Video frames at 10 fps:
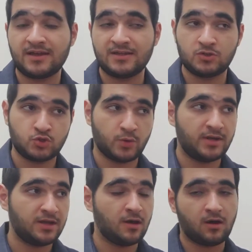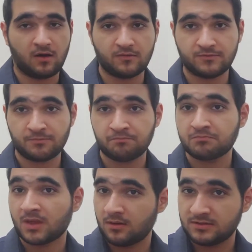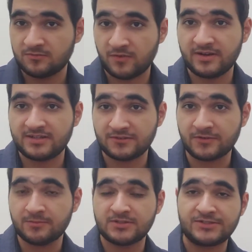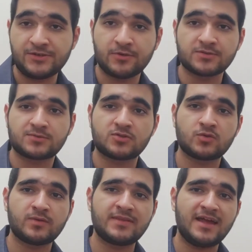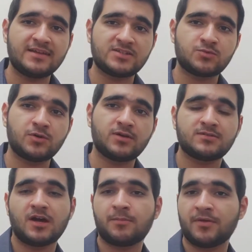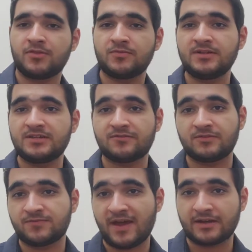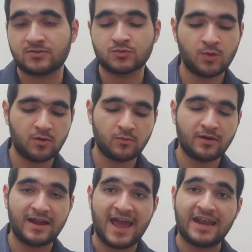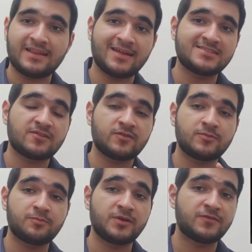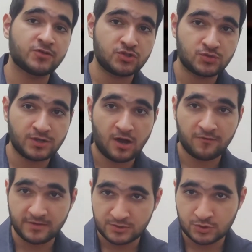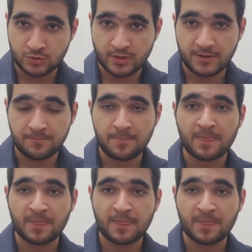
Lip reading: in joining of very different materials. So in that case, we're going to talk about three different factors. One, we're going to analyze a very brief history of laser joining.